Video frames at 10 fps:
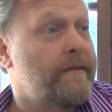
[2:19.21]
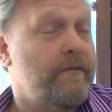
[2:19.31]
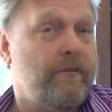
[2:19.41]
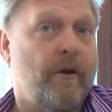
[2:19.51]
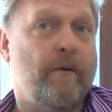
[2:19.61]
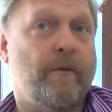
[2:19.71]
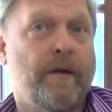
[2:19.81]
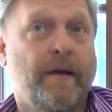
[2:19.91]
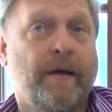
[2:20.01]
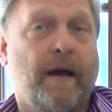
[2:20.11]
So
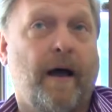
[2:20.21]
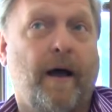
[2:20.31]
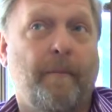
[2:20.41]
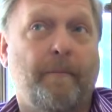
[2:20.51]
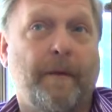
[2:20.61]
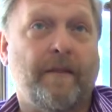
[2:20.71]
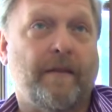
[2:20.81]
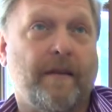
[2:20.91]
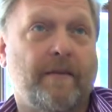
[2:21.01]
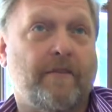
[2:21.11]
um, in
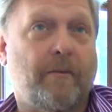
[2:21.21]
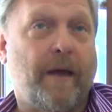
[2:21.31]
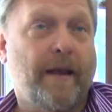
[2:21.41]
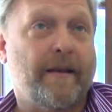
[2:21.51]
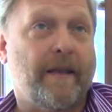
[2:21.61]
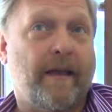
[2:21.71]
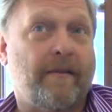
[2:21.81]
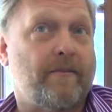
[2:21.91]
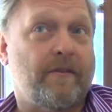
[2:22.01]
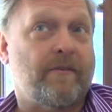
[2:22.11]
the in the Tibetan
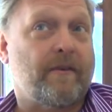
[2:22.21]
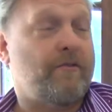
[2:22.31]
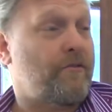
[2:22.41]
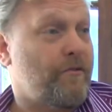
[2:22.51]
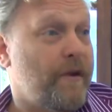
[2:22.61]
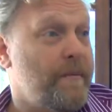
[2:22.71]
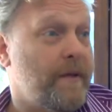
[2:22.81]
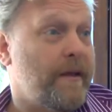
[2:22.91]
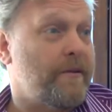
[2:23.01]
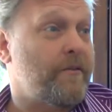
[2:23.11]
case, it's
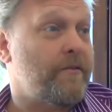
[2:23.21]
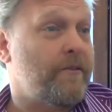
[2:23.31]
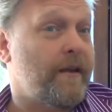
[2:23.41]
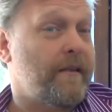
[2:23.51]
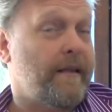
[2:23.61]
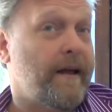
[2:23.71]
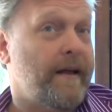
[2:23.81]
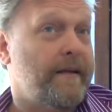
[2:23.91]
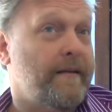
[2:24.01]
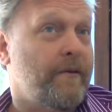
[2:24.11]
extremely interesting
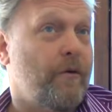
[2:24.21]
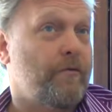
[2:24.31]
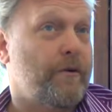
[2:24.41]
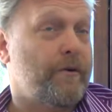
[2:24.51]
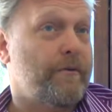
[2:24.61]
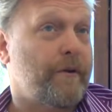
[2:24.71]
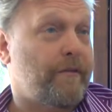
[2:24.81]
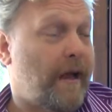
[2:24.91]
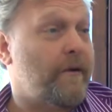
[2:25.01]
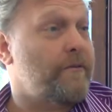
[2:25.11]
that over a
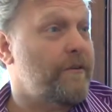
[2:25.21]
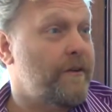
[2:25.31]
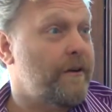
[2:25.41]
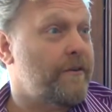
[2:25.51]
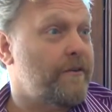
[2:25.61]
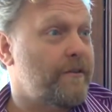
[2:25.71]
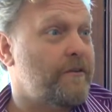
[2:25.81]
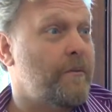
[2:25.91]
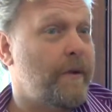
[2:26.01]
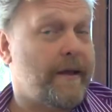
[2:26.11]
thousand years, the
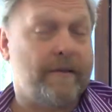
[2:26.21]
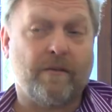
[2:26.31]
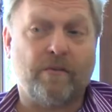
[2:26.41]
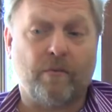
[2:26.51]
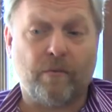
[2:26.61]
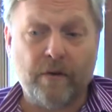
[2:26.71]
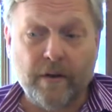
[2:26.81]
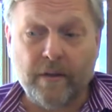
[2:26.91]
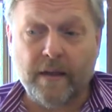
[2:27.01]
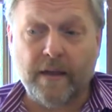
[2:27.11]
Tibetans
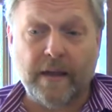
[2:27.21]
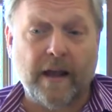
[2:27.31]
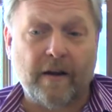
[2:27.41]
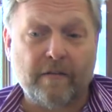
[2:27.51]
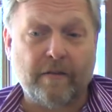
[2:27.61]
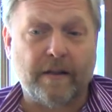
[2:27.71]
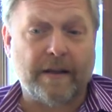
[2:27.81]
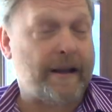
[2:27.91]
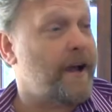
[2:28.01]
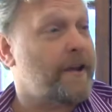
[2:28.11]
really
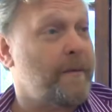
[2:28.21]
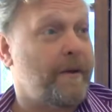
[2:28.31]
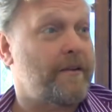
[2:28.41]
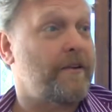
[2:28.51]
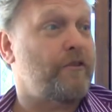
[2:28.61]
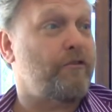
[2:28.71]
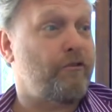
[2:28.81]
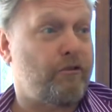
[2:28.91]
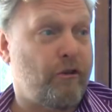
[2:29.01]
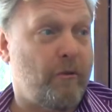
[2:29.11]
carefully documented
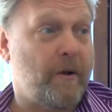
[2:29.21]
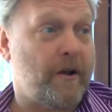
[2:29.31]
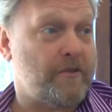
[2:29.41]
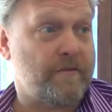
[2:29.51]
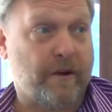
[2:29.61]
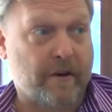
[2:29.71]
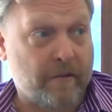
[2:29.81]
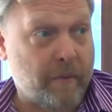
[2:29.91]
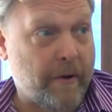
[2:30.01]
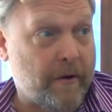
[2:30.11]
so much of their
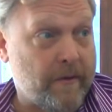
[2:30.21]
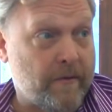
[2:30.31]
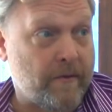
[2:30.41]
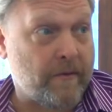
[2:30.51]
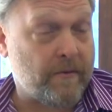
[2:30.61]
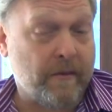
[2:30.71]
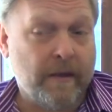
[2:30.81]
experiences,